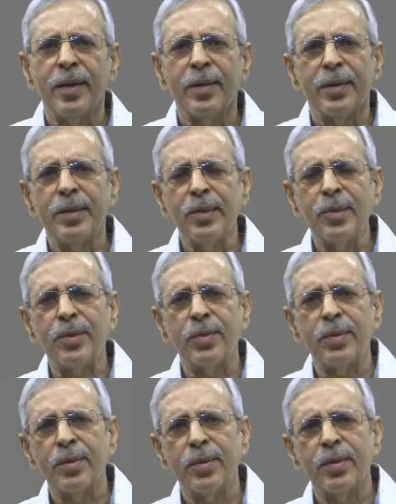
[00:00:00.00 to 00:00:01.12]
This
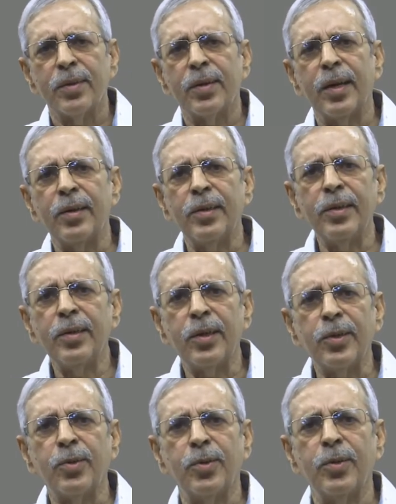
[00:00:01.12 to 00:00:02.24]
can lead
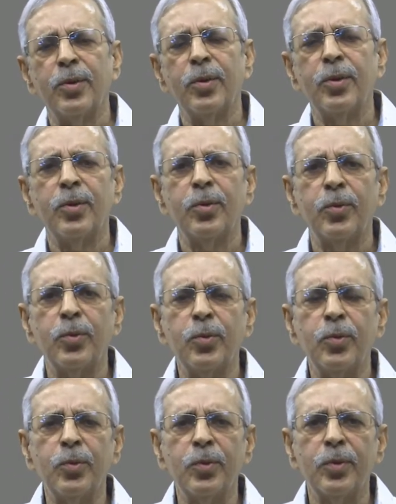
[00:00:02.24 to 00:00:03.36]
us
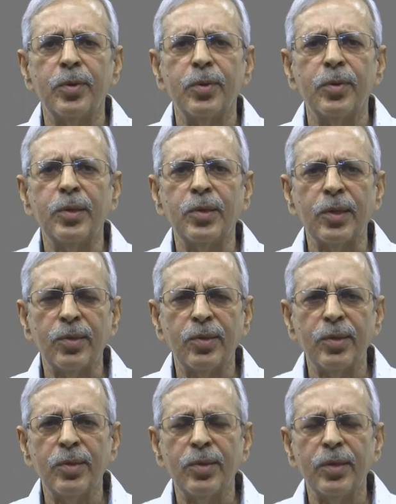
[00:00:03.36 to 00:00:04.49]
to the
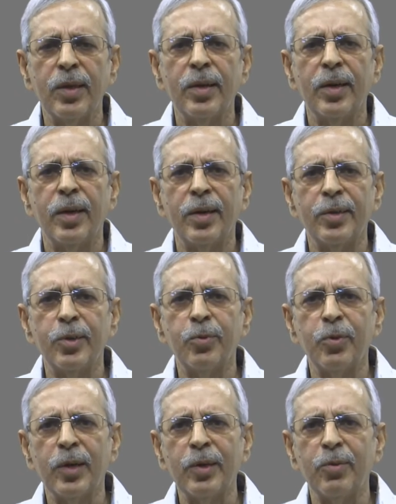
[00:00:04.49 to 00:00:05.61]
success, and
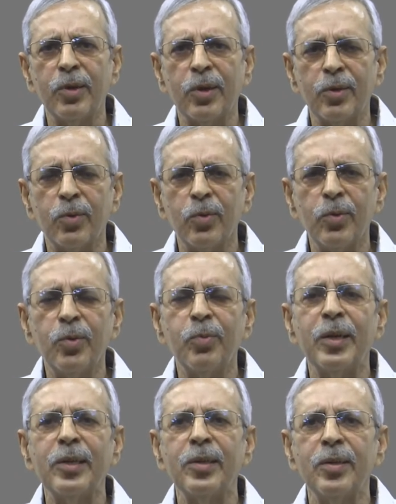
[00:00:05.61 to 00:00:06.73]
therefore I will conclude
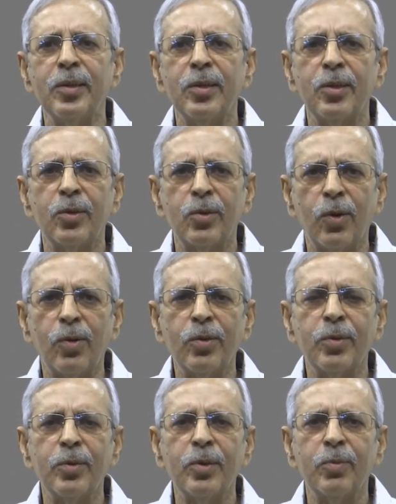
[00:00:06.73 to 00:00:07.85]
my
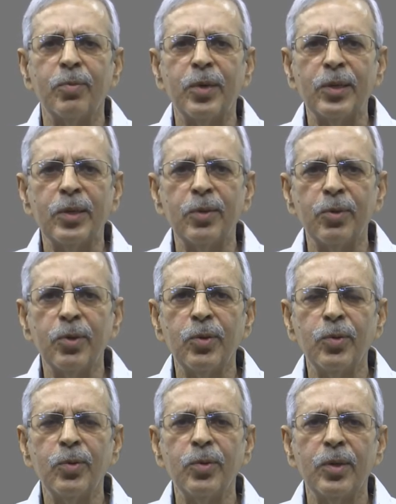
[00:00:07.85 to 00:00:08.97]
talk by giving
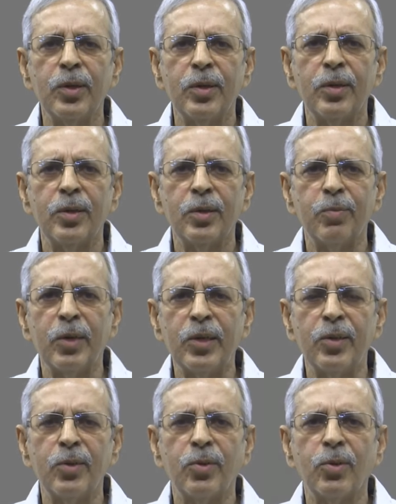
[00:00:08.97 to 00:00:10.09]
you
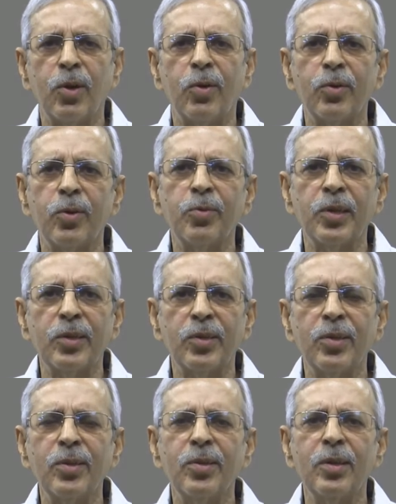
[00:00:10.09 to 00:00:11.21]
my song of
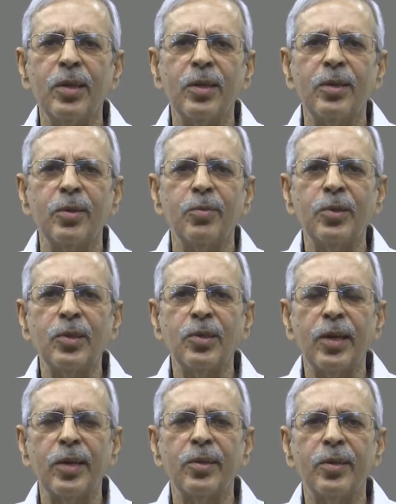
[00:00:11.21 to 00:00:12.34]
success, which is
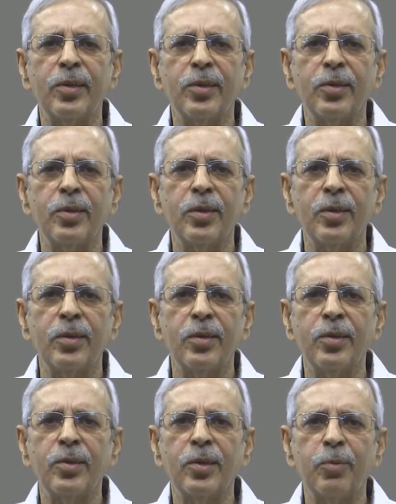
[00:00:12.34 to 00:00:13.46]
titled as the
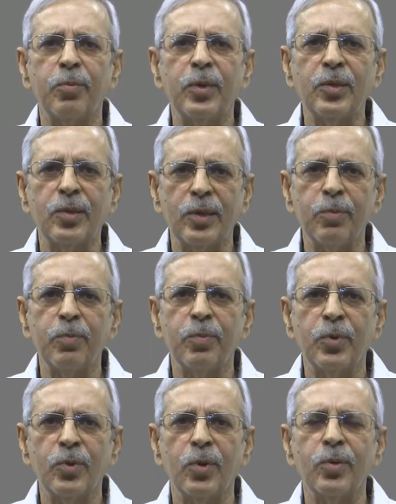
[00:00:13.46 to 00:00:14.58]
Step by Step
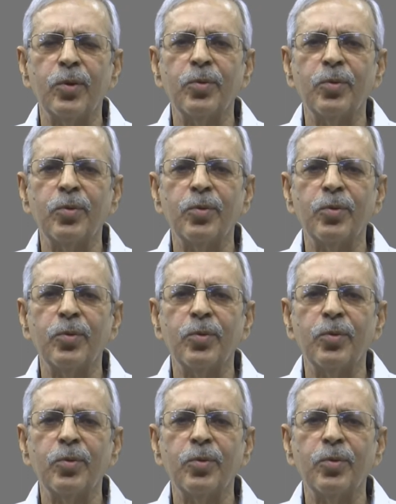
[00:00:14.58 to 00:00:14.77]
Song of